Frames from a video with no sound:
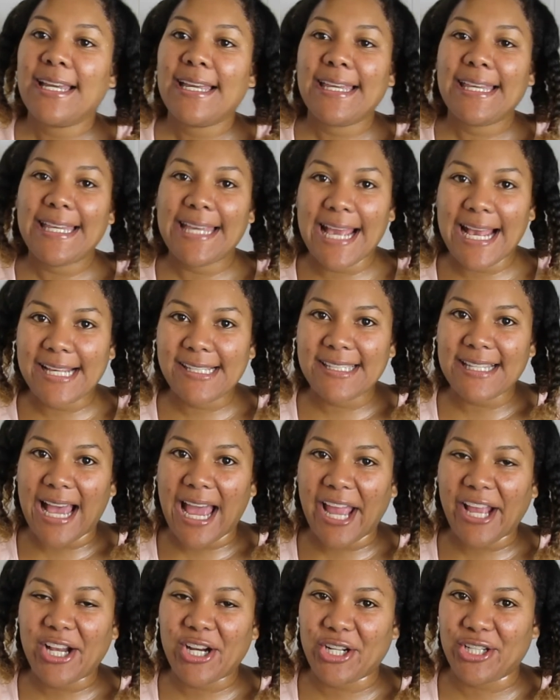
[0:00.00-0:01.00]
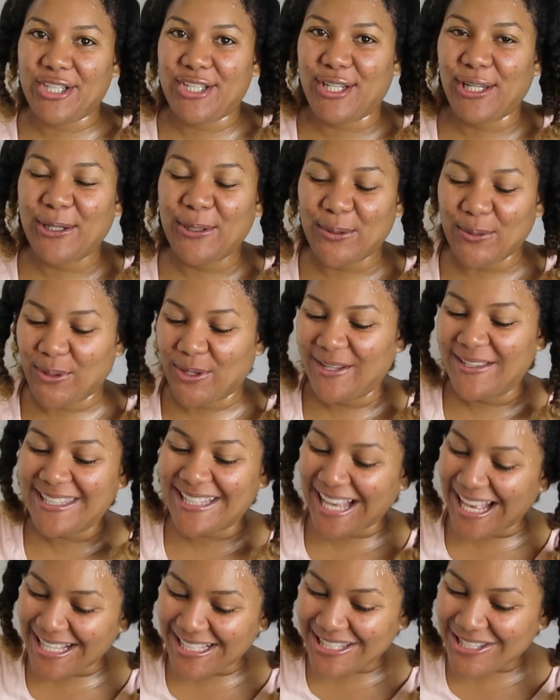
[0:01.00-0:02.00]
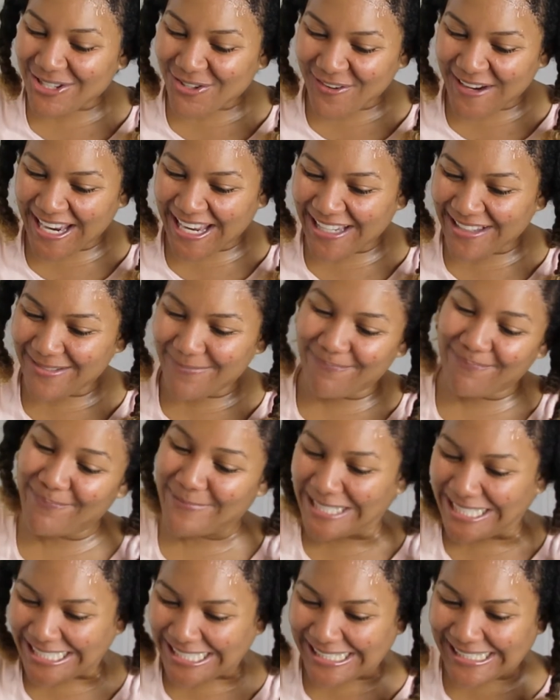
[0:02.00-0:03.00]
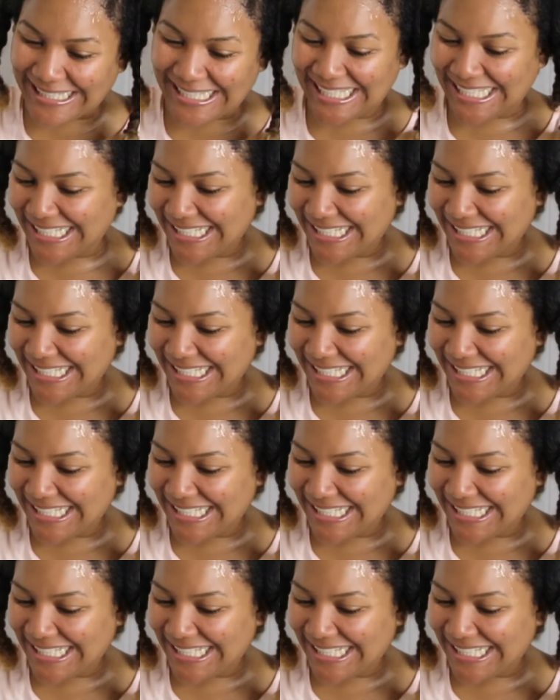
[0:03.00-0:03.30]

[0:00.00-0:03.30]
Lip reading: Yes, I could do a test strand, but